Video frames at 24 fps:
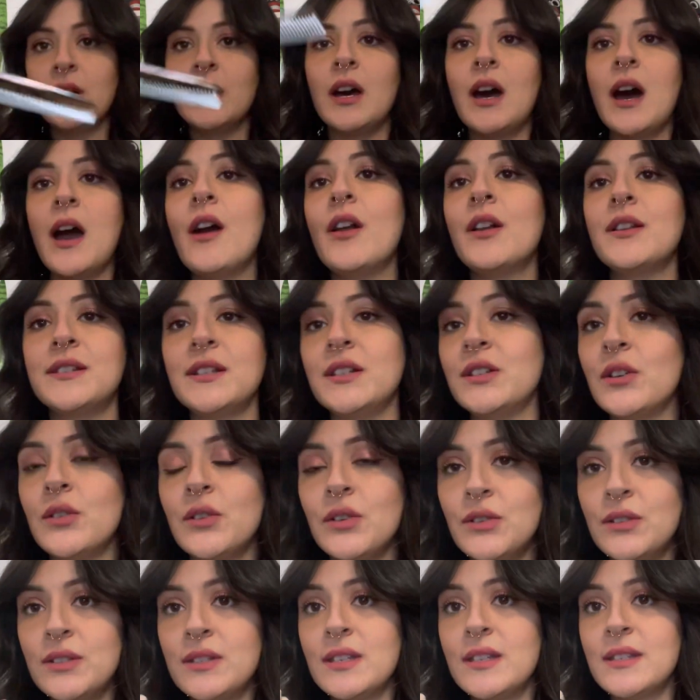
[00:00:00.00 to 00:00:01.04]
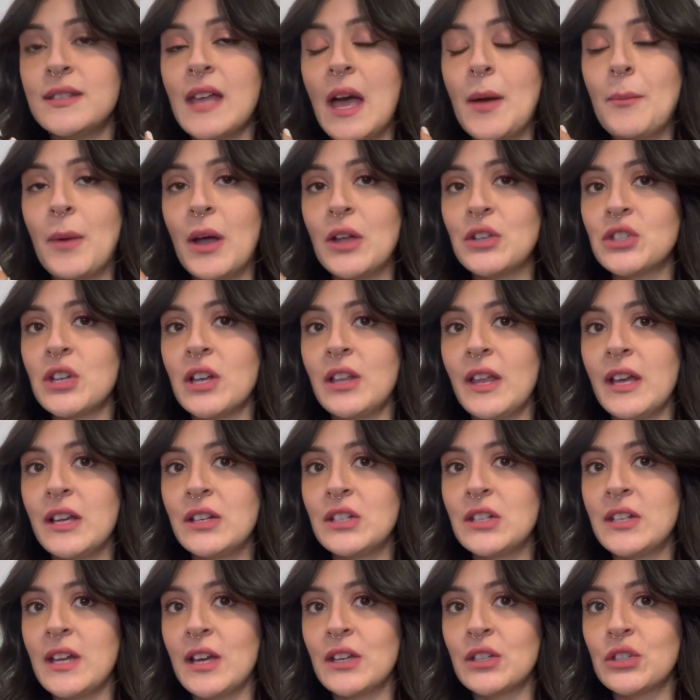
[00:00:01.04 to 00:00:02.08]
I honestly don't use these that much. I like to
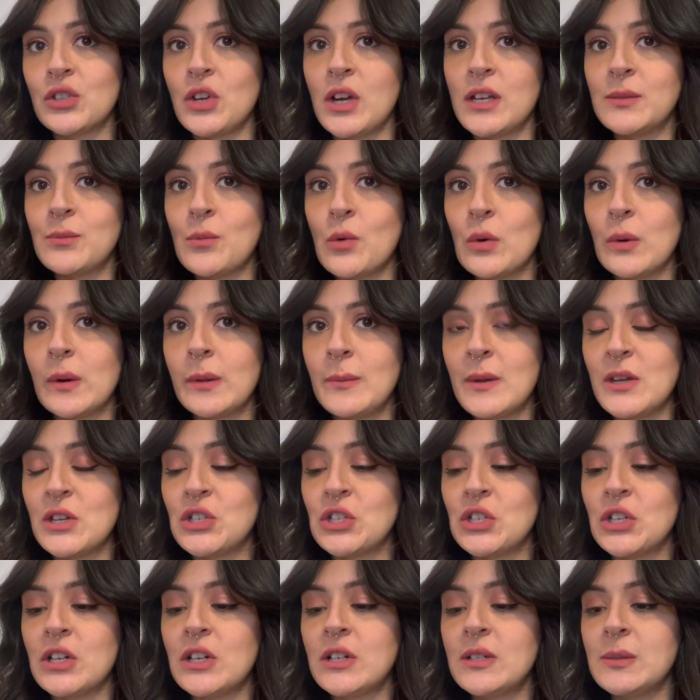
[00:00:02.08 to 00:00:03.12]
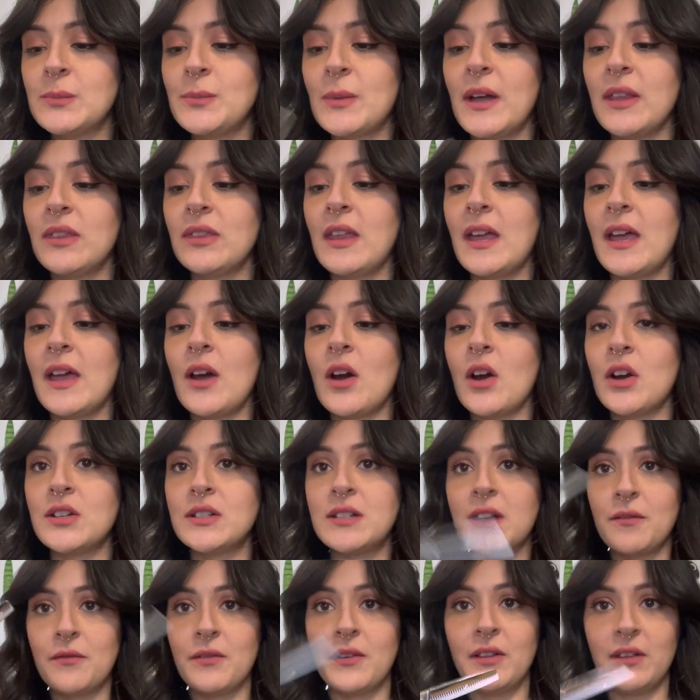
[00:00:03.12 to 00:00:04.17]
texturize more with my shears, but they are
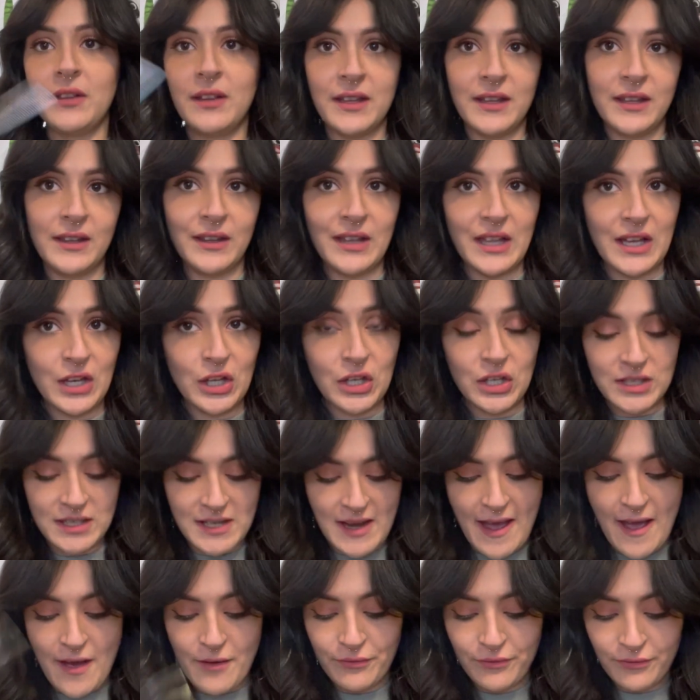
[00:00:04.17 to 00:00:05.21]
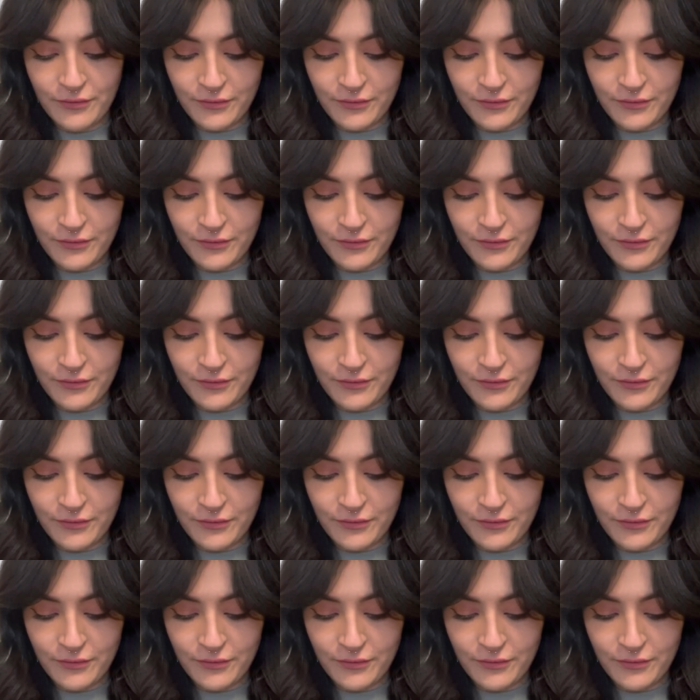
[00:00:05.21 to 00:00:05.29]
definitely good to have.